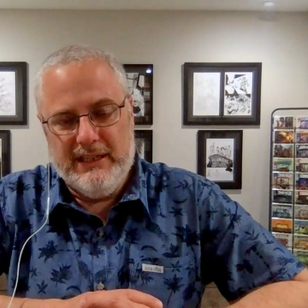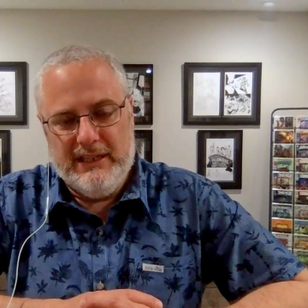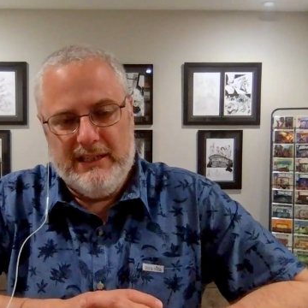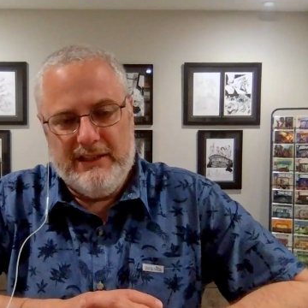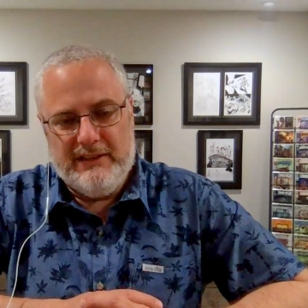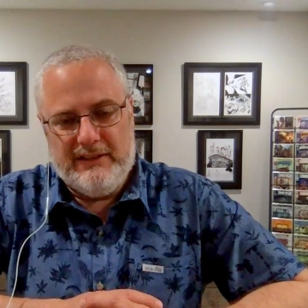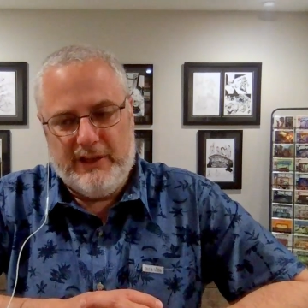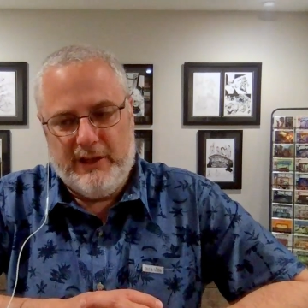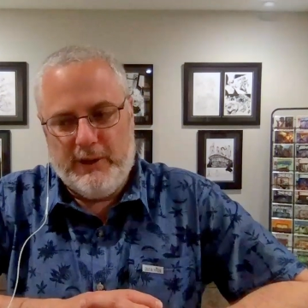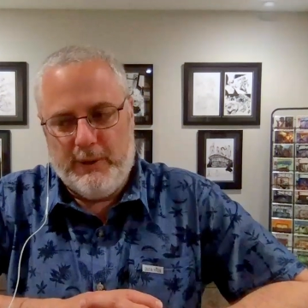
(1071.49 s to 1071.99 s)

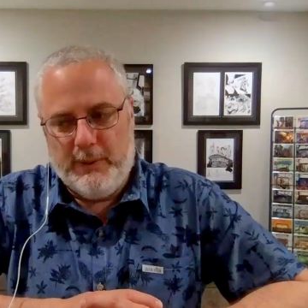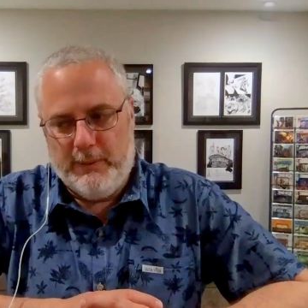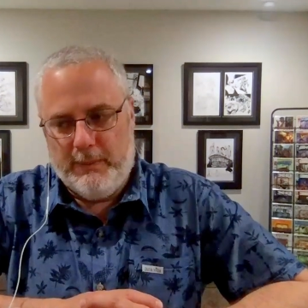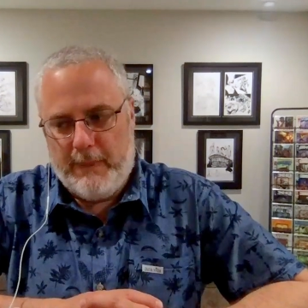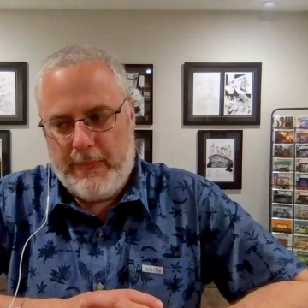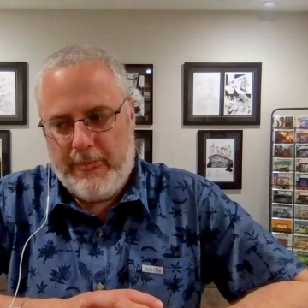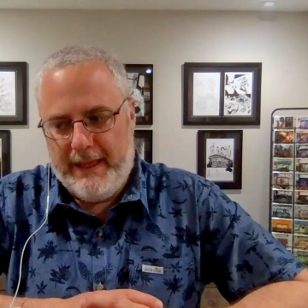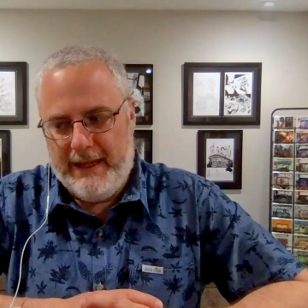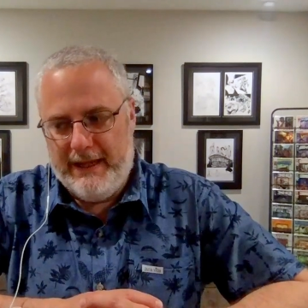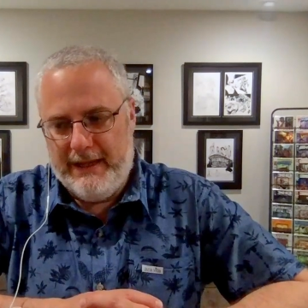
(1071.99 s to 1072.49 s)
So
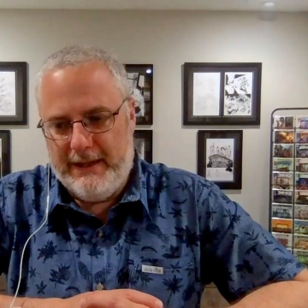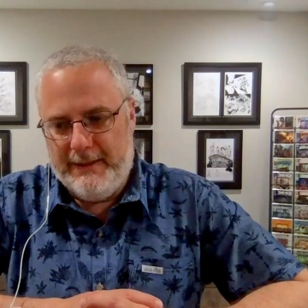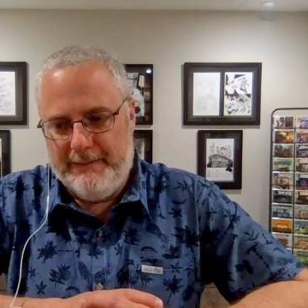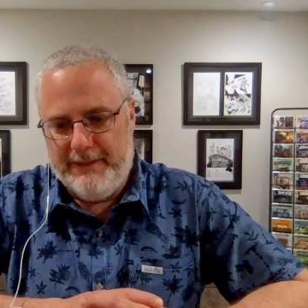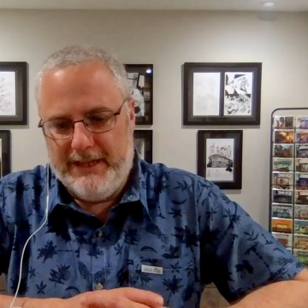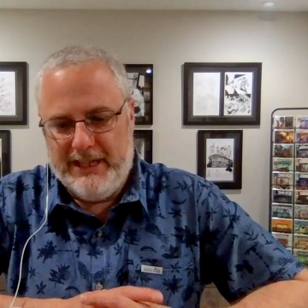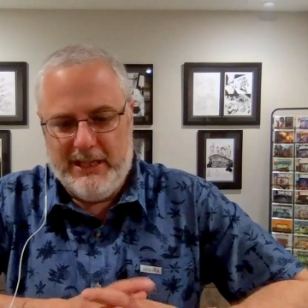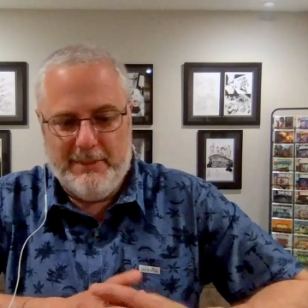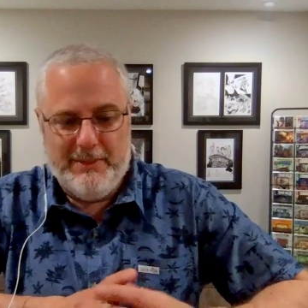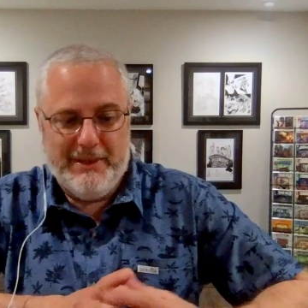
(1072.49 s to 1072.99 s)

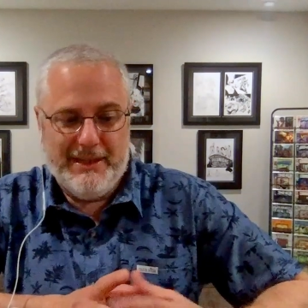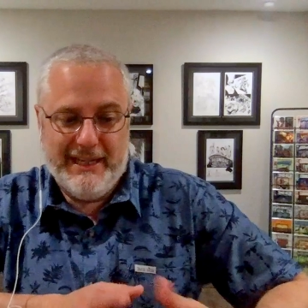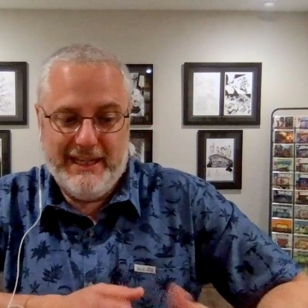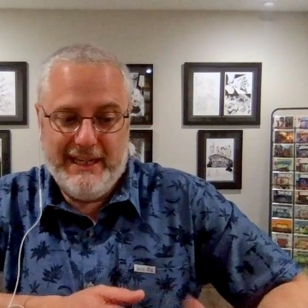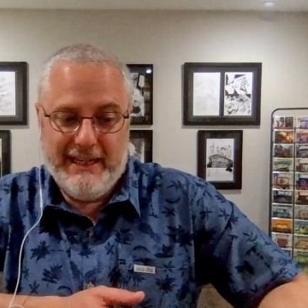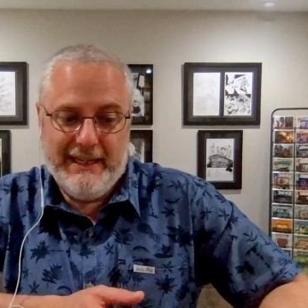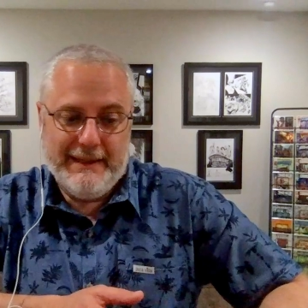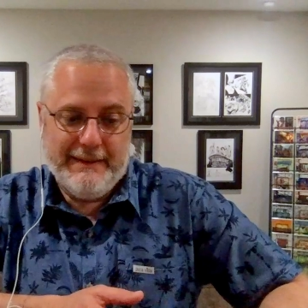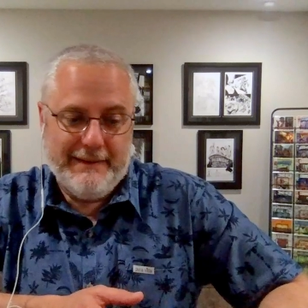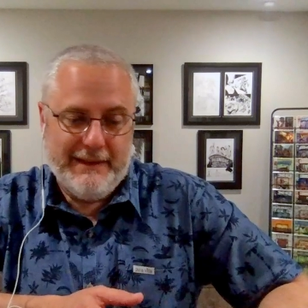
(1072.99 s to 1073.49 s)
in the
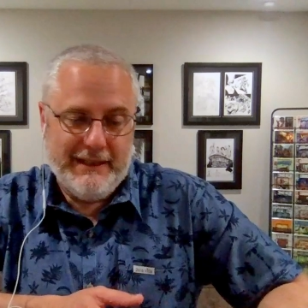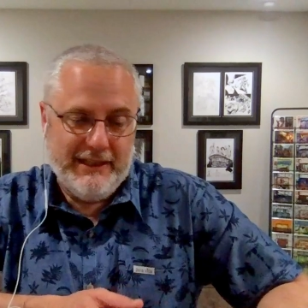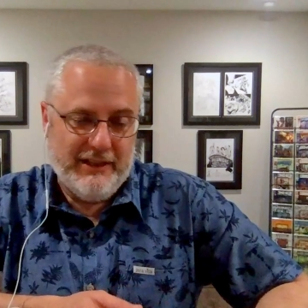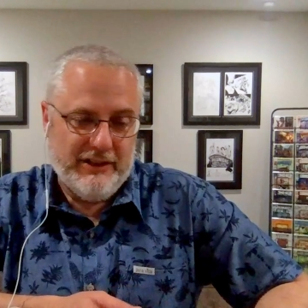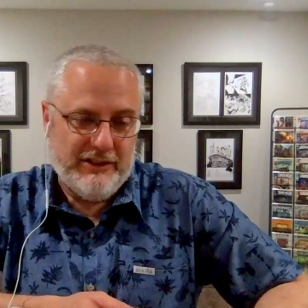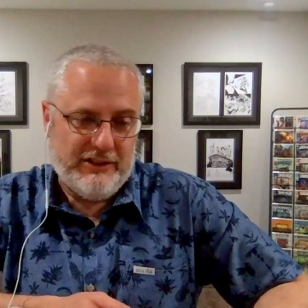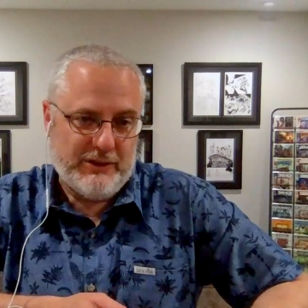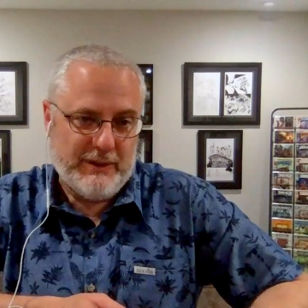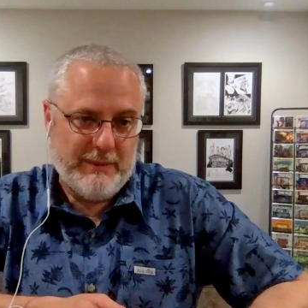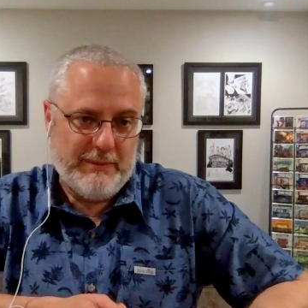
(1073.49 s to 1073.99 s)
beginning,
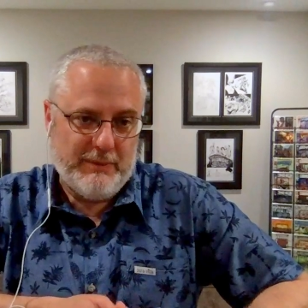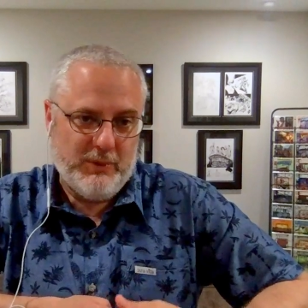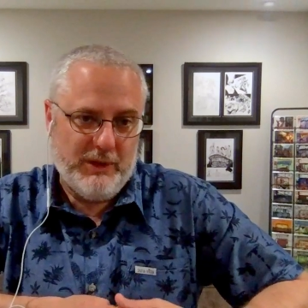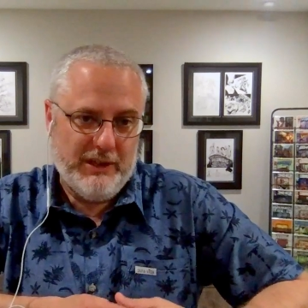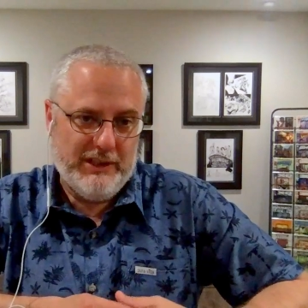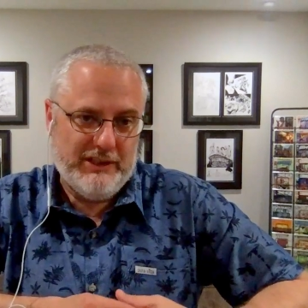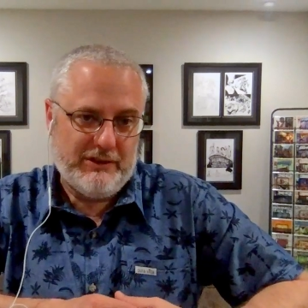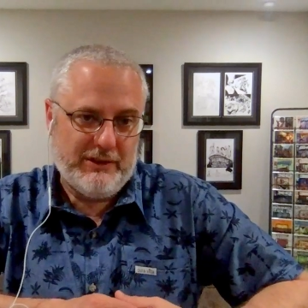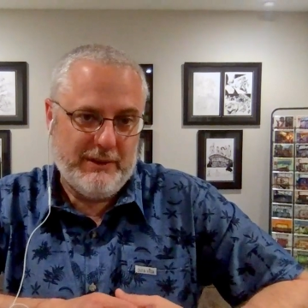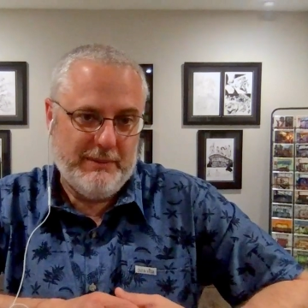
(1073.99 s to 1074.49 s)
script
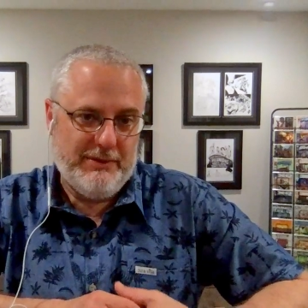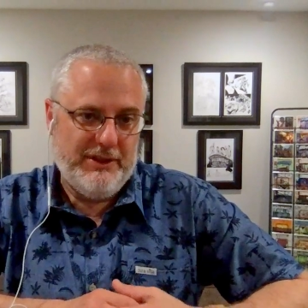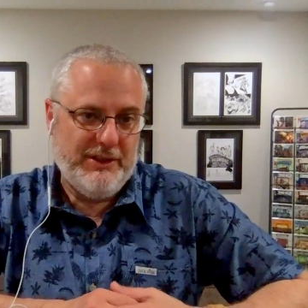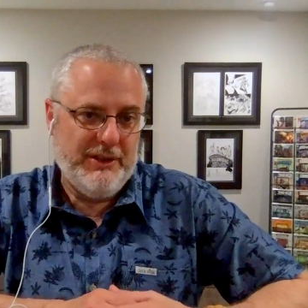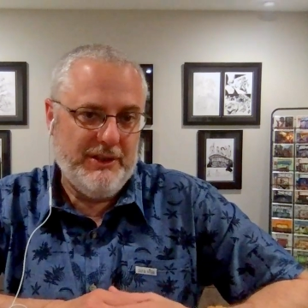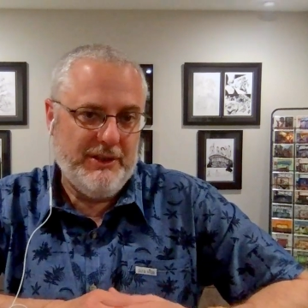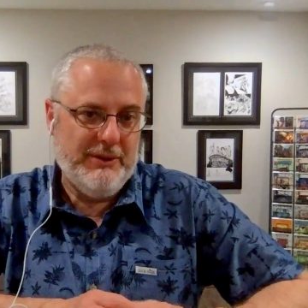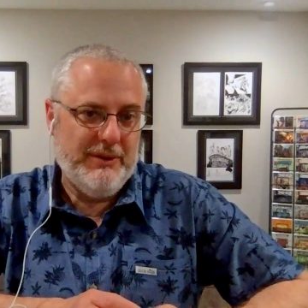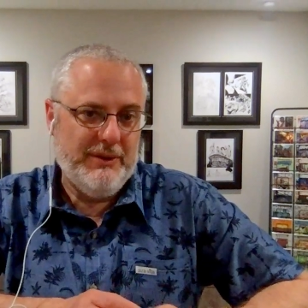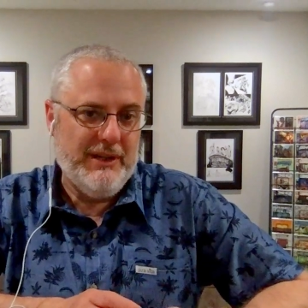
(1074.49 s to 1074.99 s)
1, script
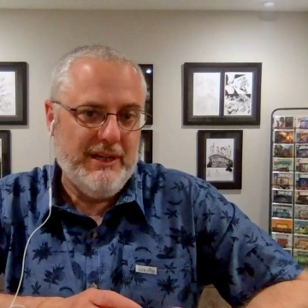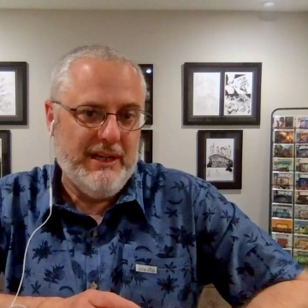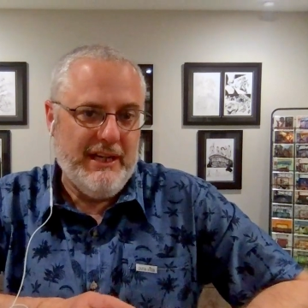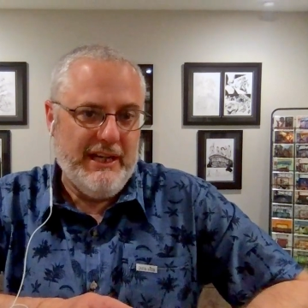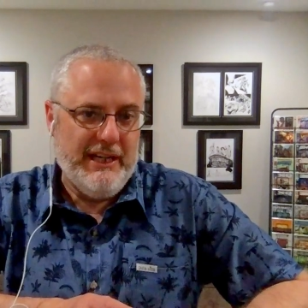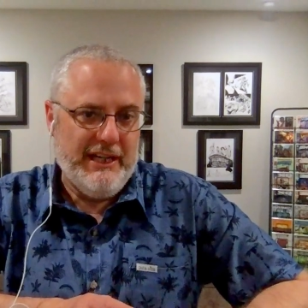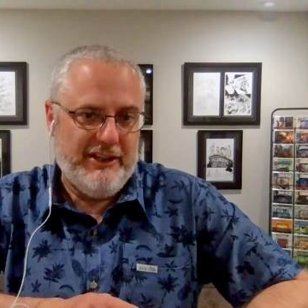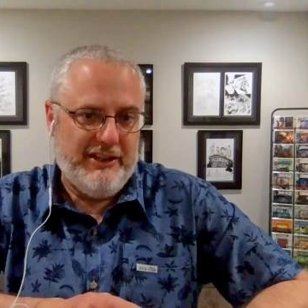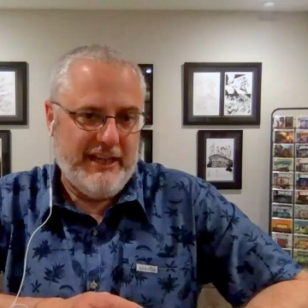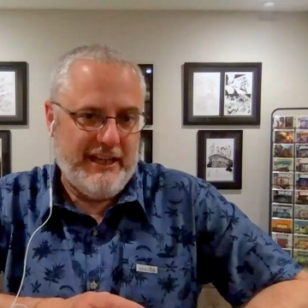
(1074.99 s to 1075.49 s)
2,
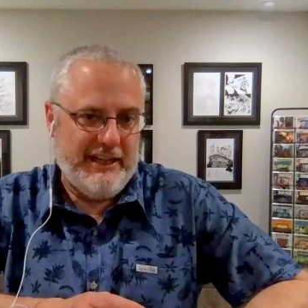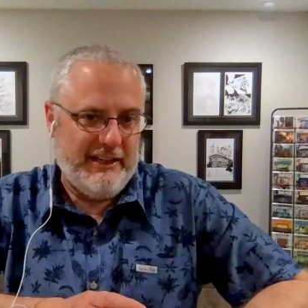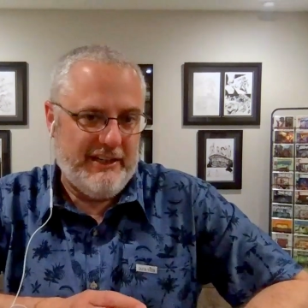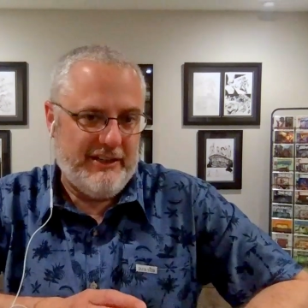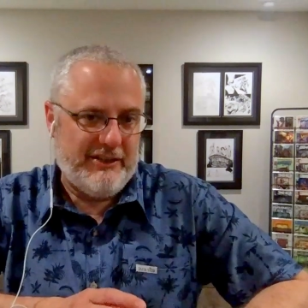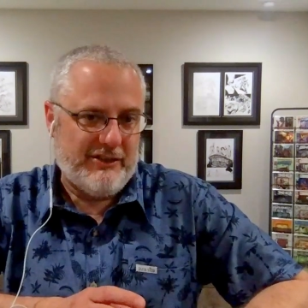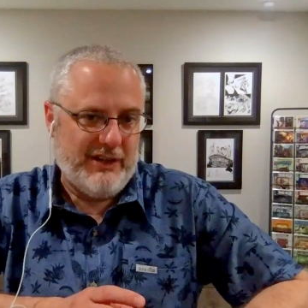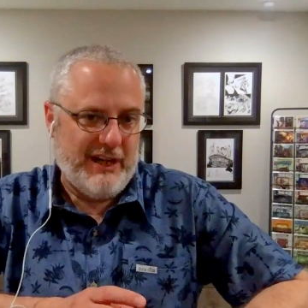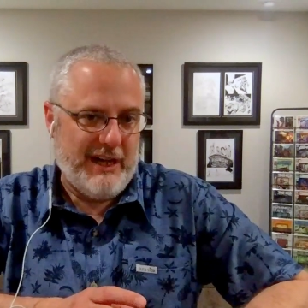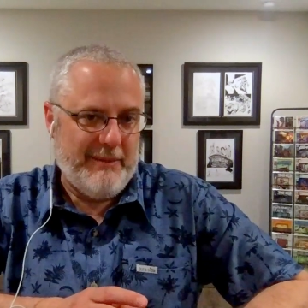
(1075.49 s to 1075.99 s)
you tend to
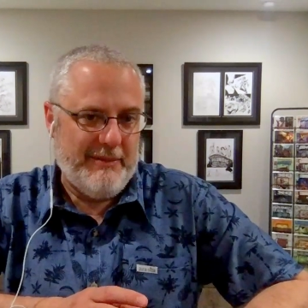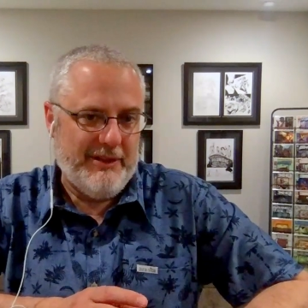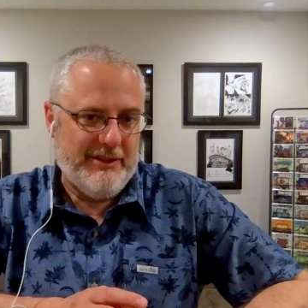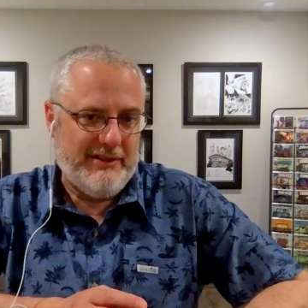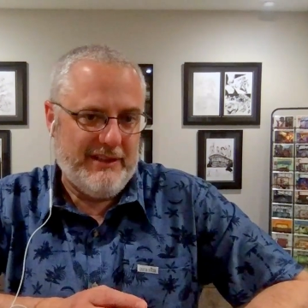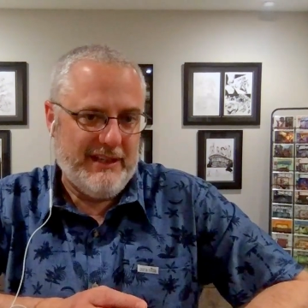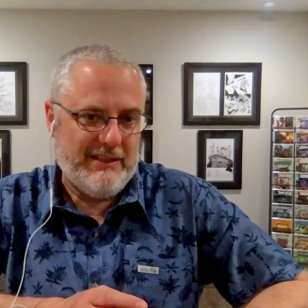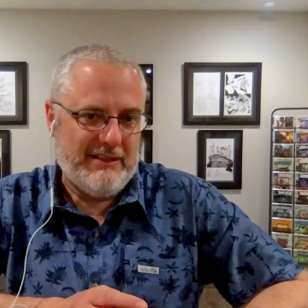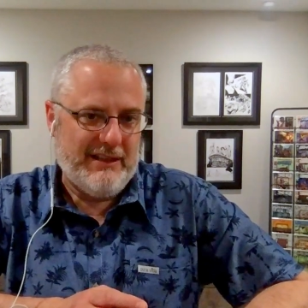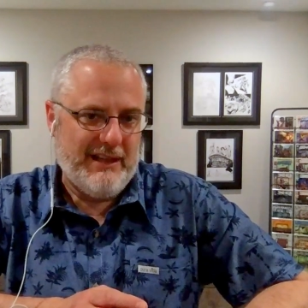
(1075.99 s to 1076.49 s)
describe those
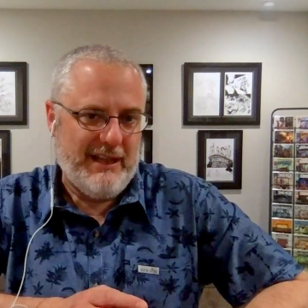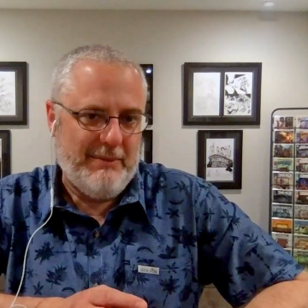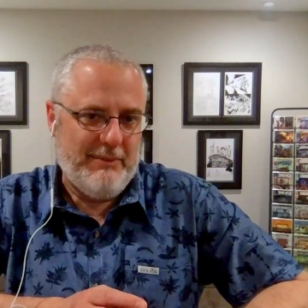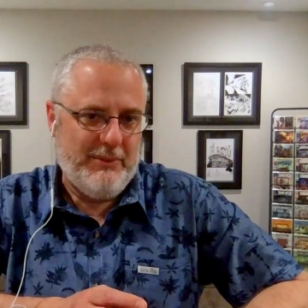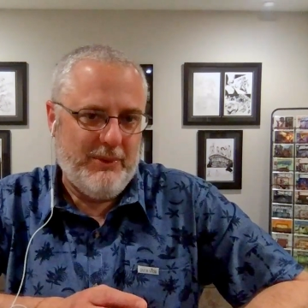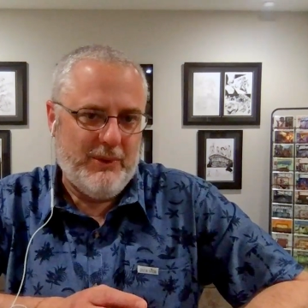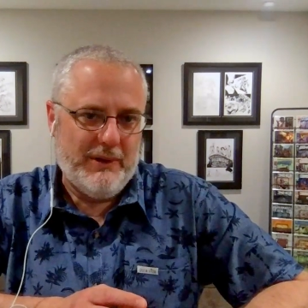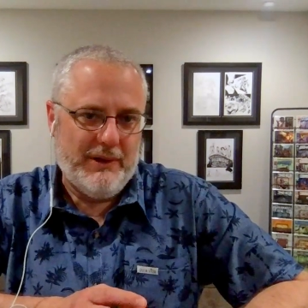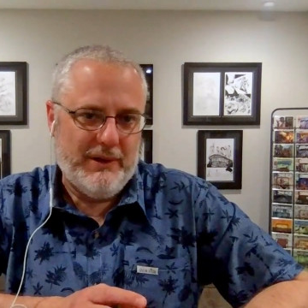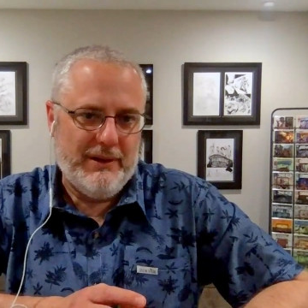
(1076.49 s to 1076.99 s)
things a lot
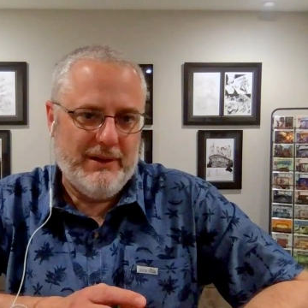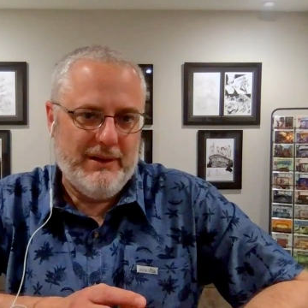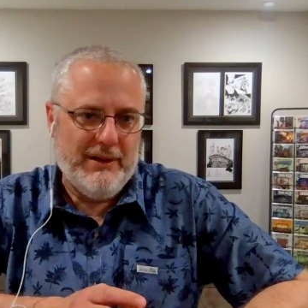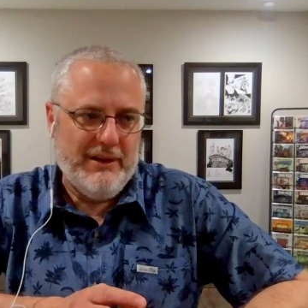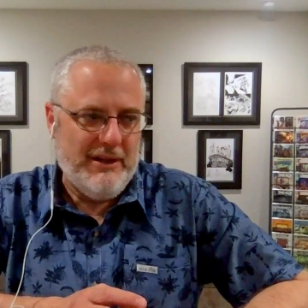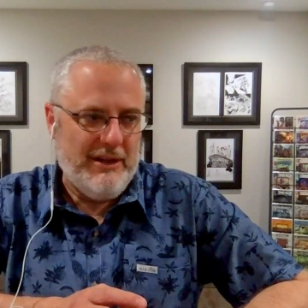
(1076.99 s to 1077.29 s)
more.